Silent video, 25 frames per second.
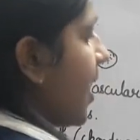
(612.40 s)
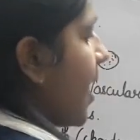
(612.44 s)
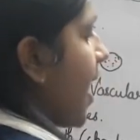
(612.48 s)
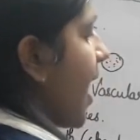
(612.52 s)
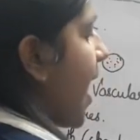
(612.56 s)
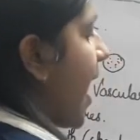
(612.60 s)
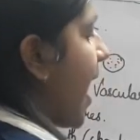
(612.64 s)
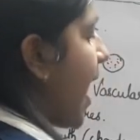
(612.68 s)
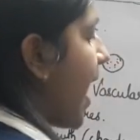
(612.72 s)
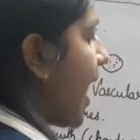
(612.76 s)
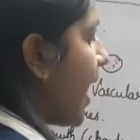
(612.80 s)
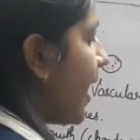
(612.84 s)

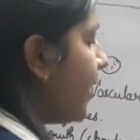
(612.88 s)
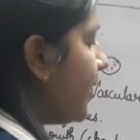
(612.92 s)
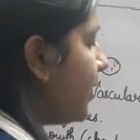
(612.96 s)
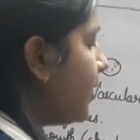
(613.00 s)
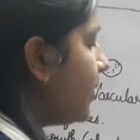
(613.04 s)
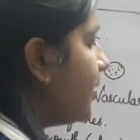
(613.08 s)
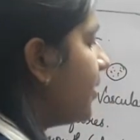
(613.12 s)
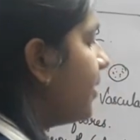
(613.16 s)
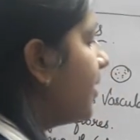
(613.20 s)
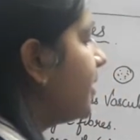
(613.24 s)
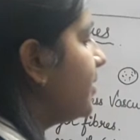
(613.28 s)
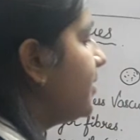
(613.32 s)
and
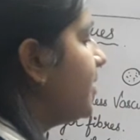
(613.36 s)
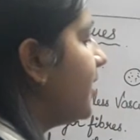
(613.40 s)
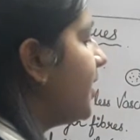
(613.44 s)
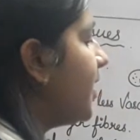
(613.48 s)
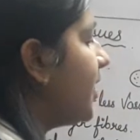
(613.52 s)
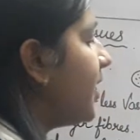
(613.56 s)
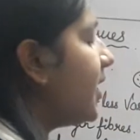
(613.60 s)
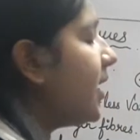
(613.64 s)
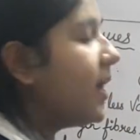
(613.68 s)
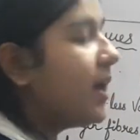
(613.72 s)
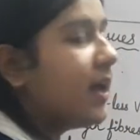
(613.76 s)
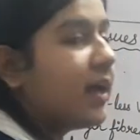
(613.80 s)

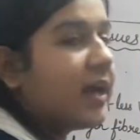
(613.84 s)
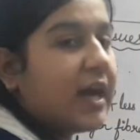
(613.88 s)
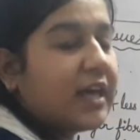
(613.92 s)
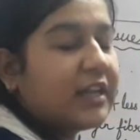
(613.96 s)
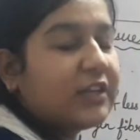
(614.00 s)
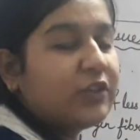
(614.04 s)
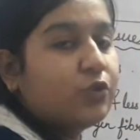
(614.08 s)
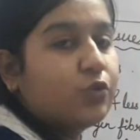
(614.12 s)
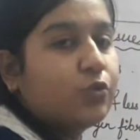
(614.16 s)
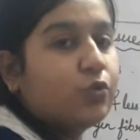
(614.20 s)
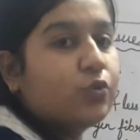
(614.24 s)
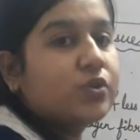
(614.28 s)
they
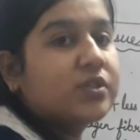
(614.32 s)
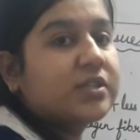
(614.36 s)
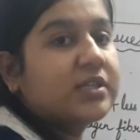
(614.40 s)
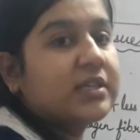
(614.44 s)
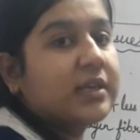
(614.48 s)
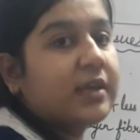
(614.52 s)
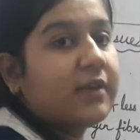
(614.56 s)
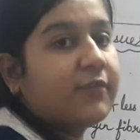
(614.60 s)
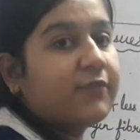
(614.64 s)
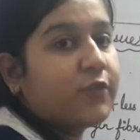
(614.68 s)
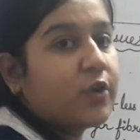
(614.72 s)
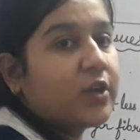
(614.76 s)
are used
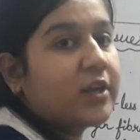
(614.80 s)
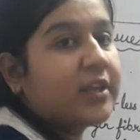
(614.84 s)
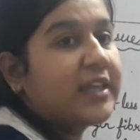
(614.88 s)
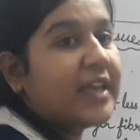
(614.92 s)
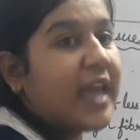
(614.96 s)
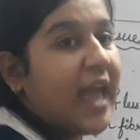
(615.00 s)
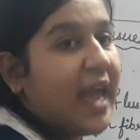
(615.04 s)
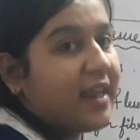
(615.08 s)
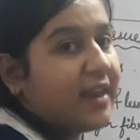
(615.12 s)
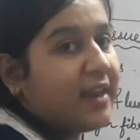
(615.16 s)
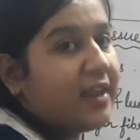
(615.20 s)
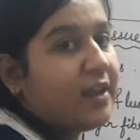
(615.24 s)
for
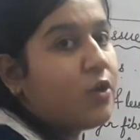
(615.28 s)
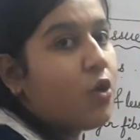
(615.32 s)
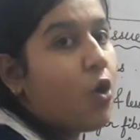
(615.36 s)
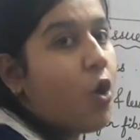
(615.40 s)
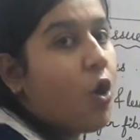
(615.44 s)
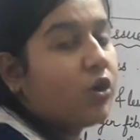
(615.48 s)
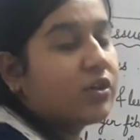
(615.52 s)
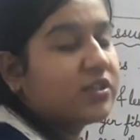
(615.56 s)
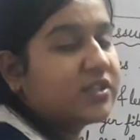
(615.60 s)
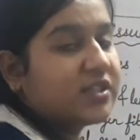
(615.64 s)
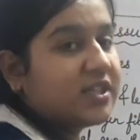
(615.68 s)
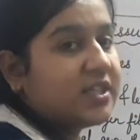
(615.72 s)
carrying
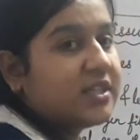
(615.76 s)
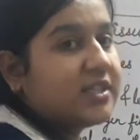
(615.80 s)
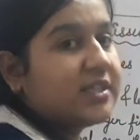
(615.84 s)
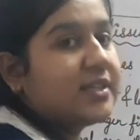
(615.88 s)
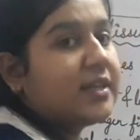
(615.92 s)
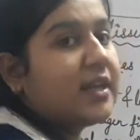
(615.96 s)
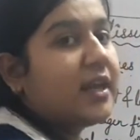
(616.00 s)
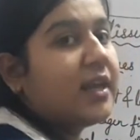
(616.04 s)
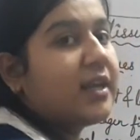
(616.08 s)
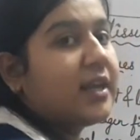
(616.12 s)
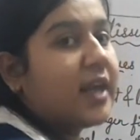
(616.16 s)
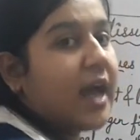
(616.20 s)
oxygen
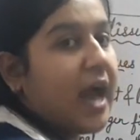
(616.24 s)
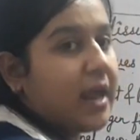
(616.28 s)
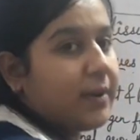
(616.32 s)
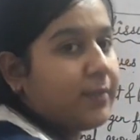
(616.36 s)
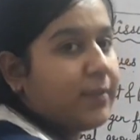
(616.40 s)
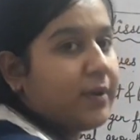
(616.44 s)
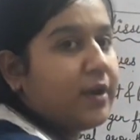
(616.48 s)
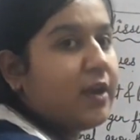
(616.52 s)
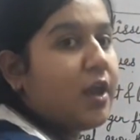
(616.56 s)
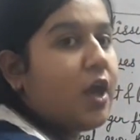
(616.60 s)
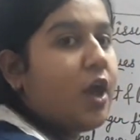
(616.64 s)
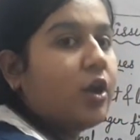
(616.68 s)
and
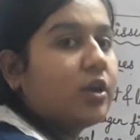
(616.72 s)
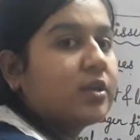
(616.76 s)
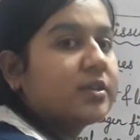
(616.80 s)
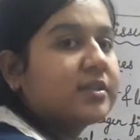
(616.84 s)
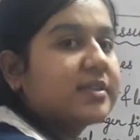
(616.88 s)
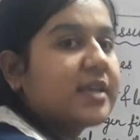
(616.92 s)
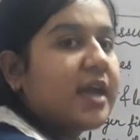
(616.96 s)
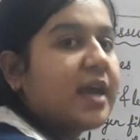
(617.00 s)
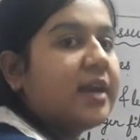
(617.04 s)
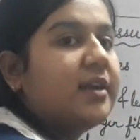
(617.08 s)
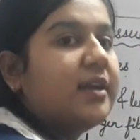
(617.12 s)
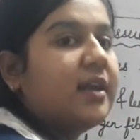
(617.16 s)
carbon
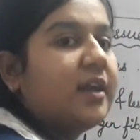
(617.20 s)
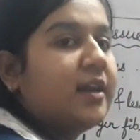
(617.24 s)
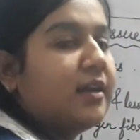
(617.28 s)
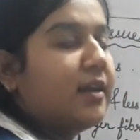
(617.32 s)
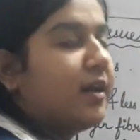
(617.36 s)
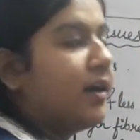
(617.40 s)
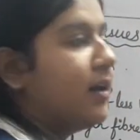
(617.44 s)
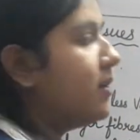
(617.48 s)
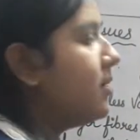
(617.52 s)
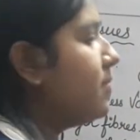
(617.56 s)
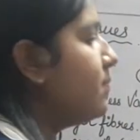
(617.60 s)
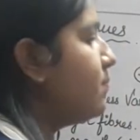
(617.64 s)
dioxide in
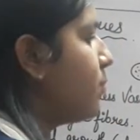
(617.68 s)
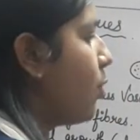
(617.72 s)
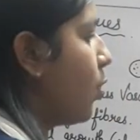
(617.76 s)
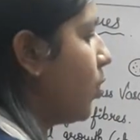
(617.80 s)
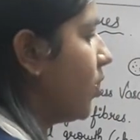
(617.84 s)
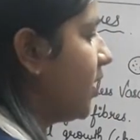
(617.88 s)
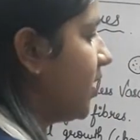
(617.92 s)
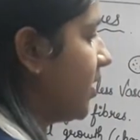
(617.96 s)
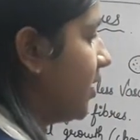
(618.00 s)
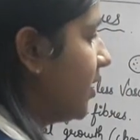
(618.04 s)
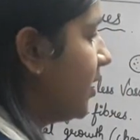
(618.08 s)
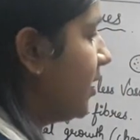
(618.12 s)
our
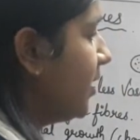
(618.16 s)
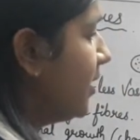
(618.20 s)
body.